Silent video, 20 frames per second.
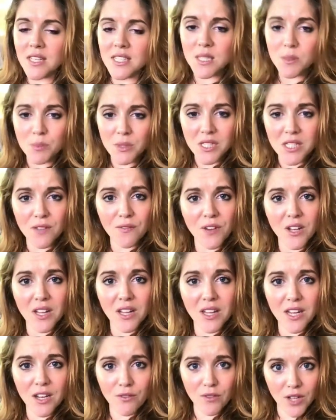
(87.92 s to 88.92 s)

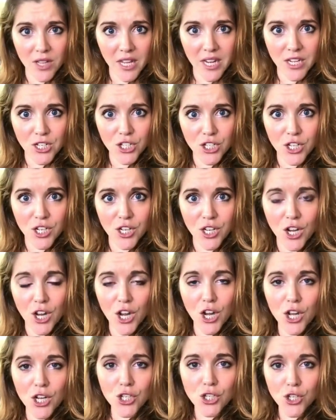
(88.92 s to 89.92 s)
Specifically in relation
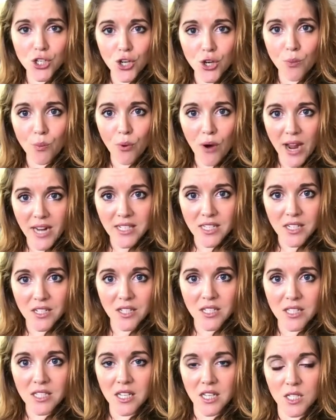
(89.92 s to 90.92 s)
to
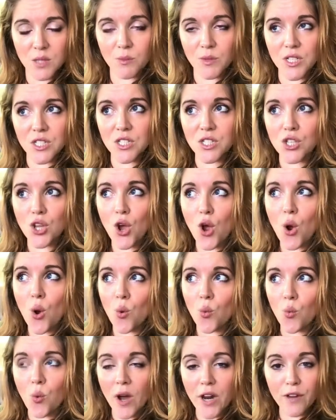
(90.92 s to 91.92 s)
practical assessments,
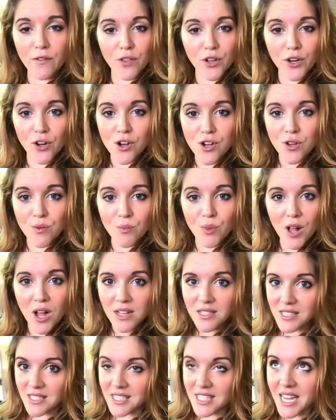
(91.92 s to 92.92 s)
one of the
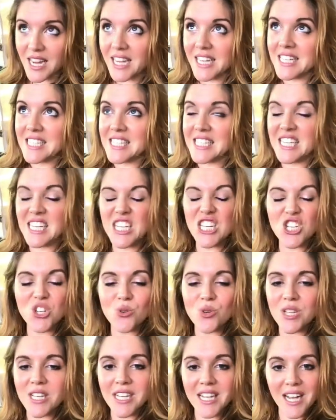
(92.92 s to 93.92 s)
non-compliances that
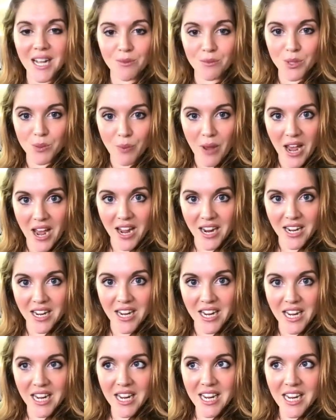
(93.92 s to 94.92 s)
continually comes
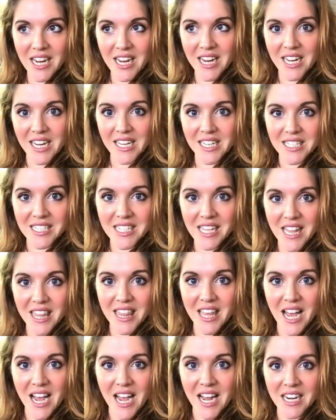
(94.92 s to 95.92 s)
back is
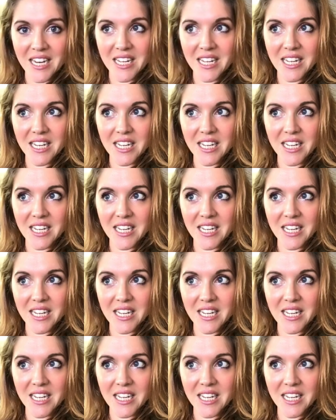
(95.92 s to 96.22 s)
that